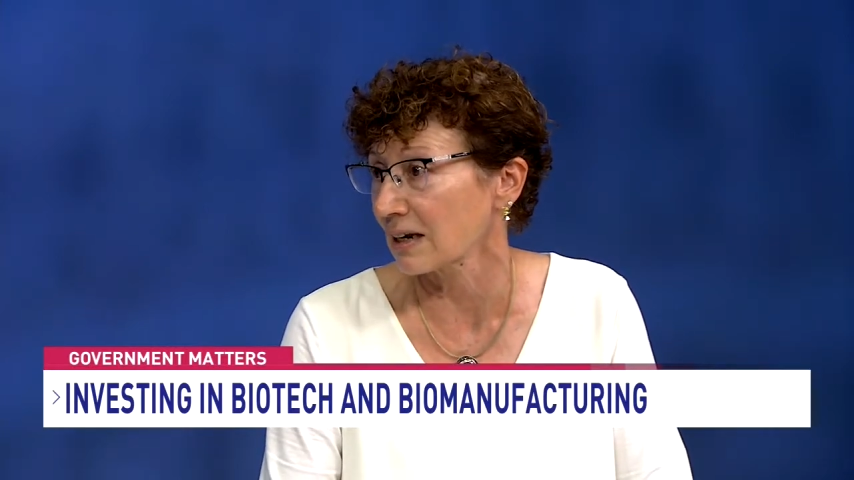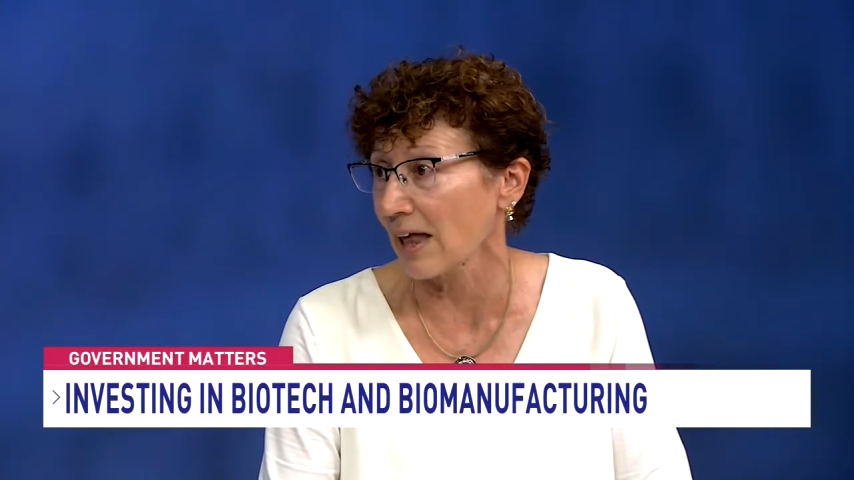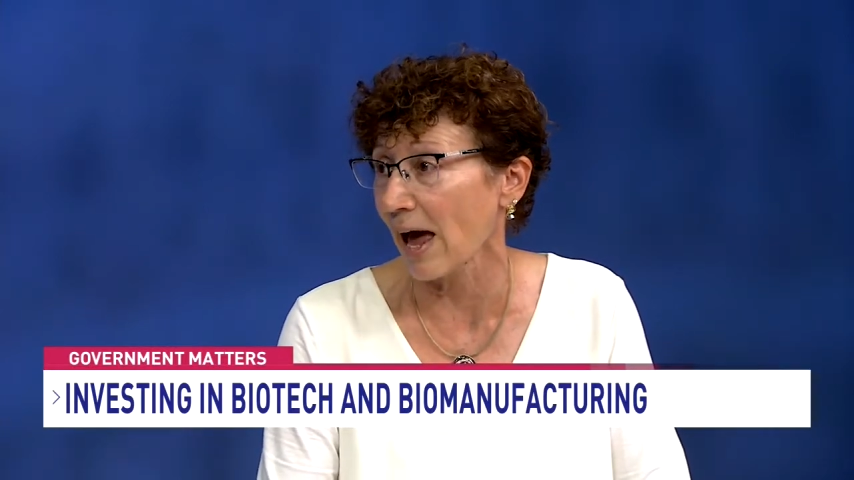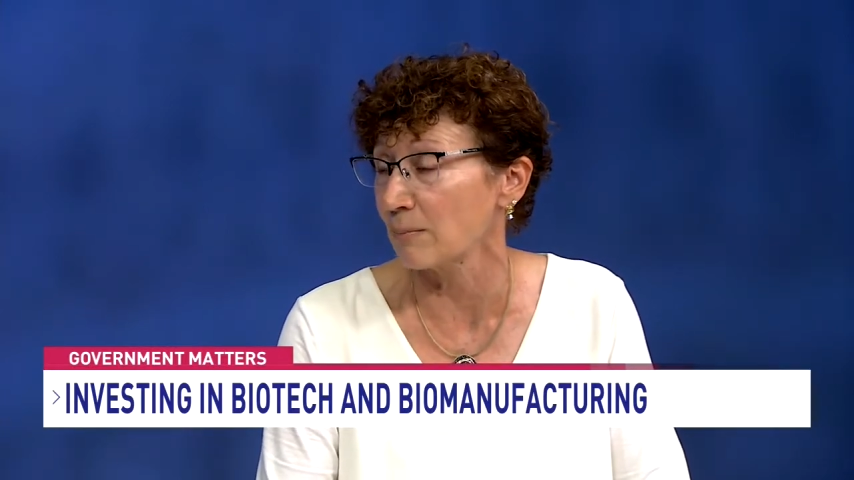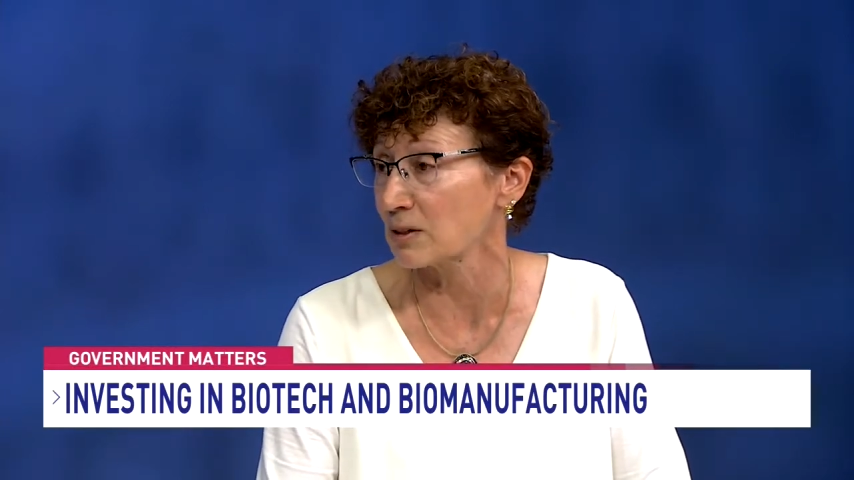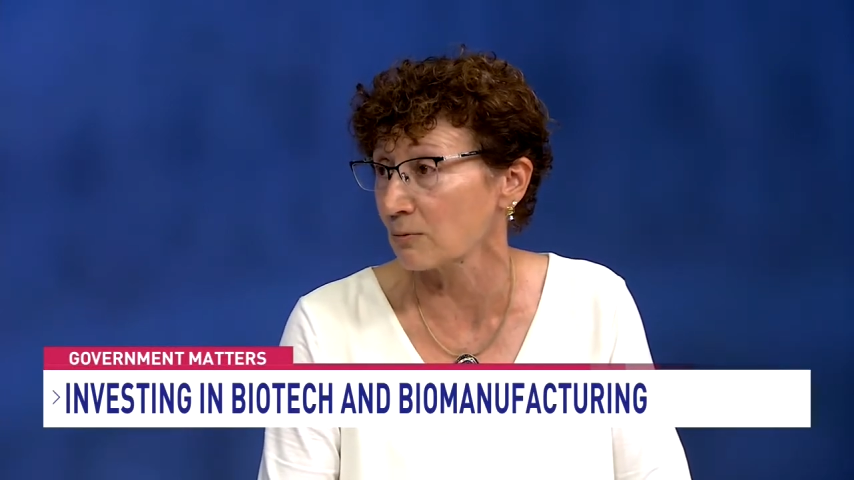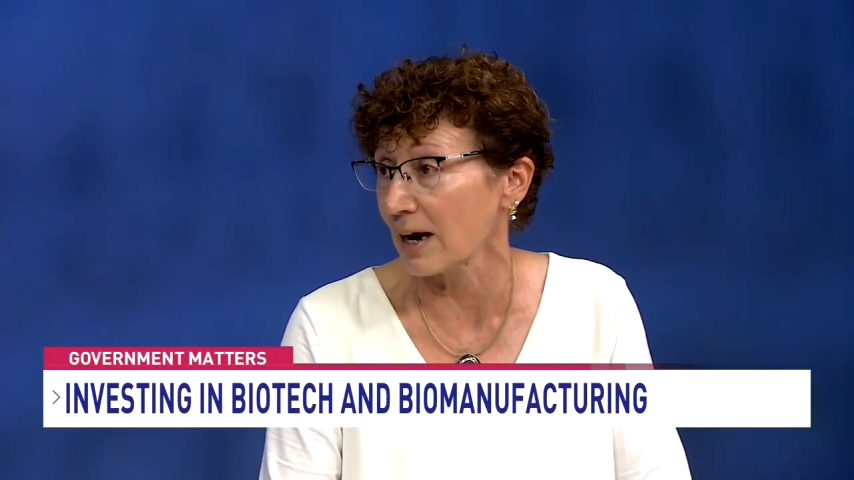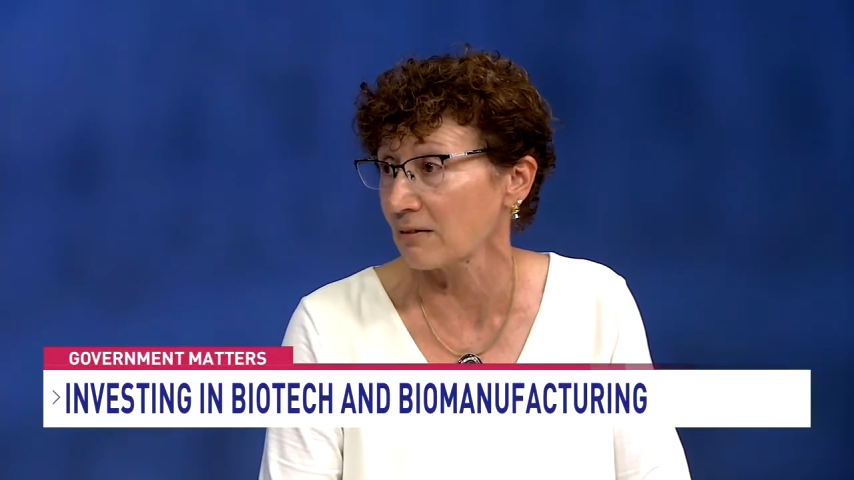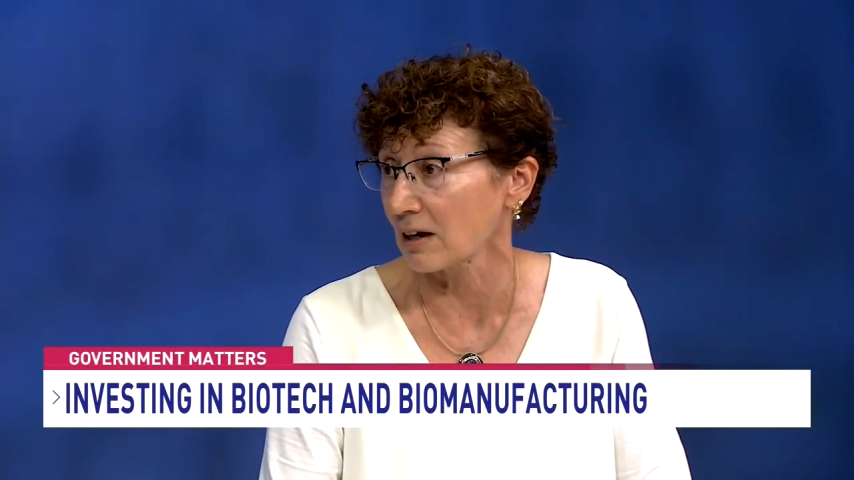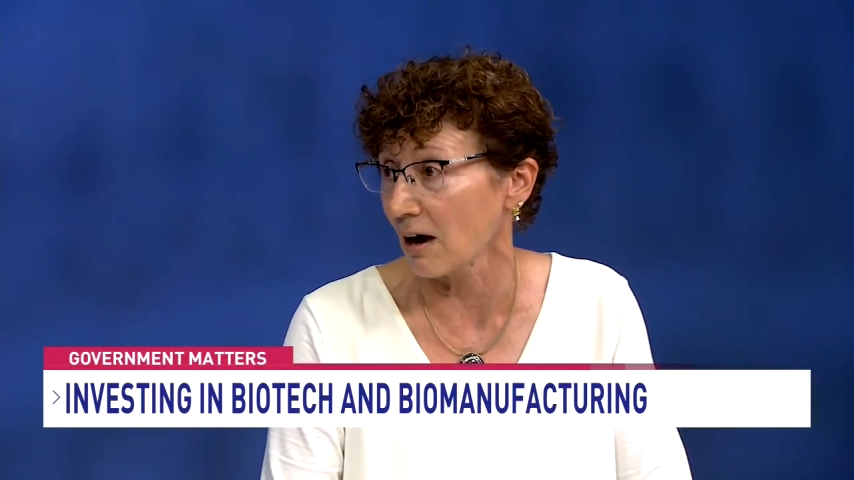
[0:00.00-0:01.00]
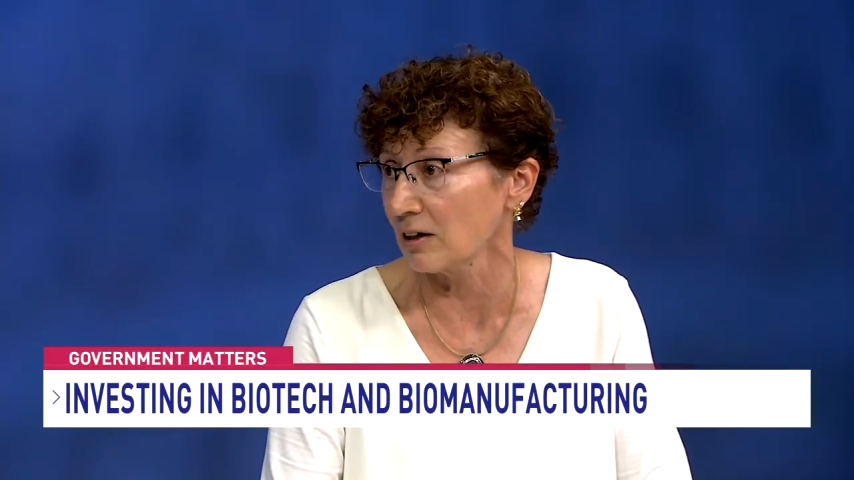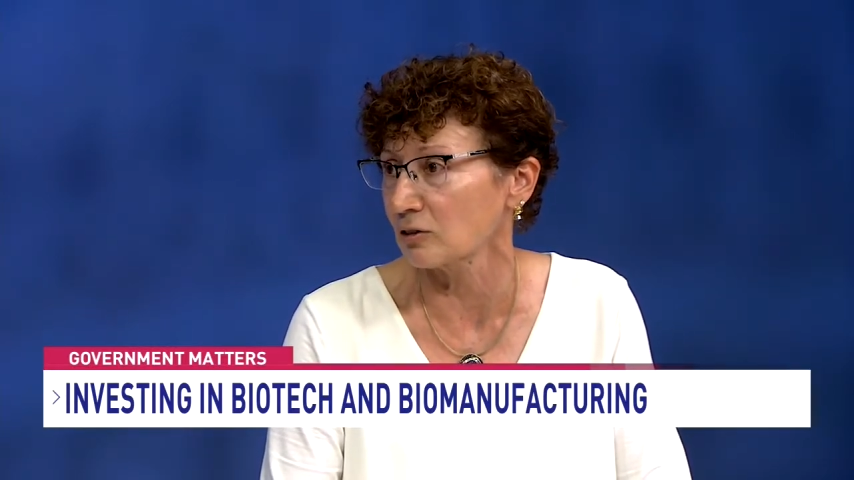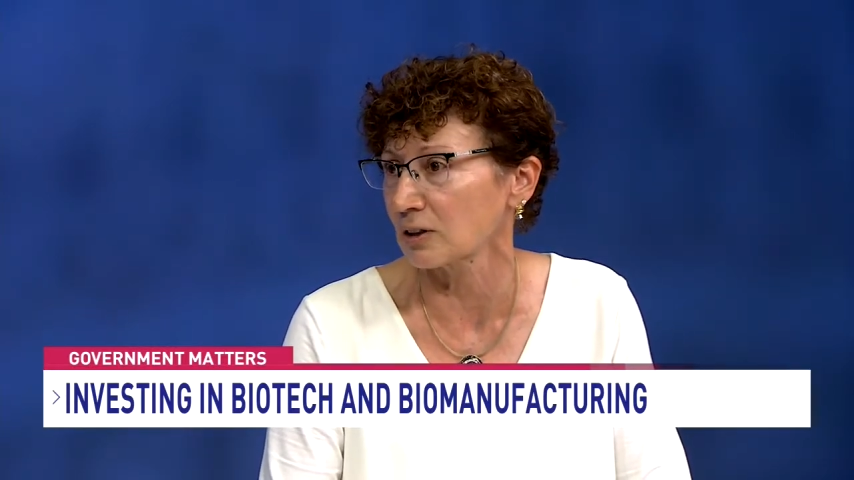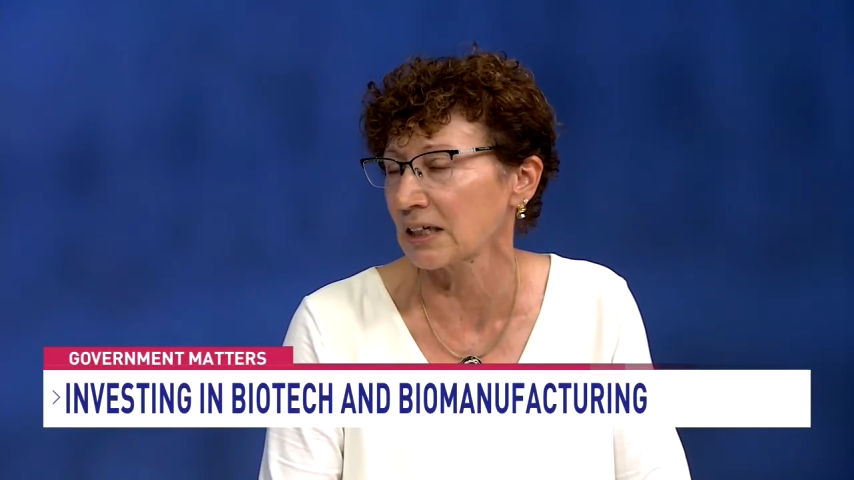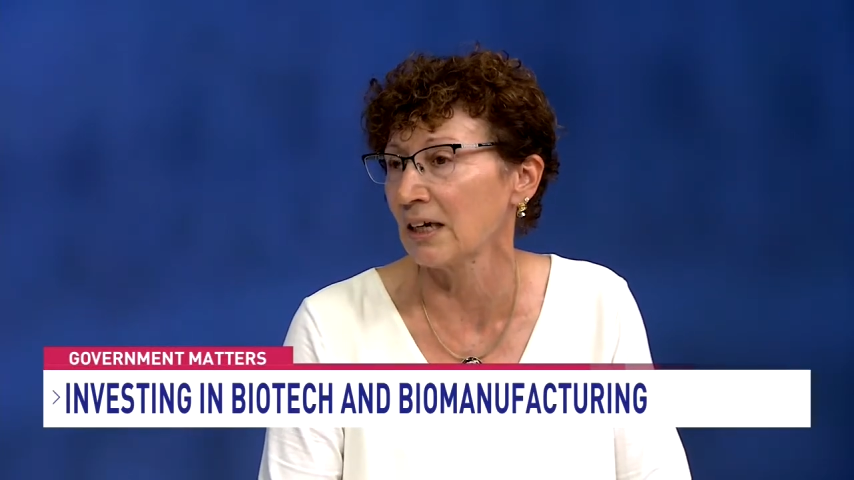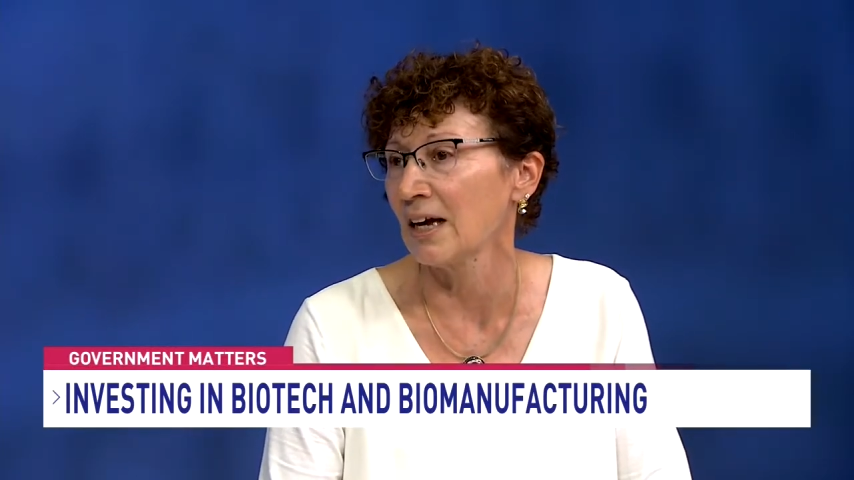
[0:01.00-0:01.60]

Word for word: labs around the country.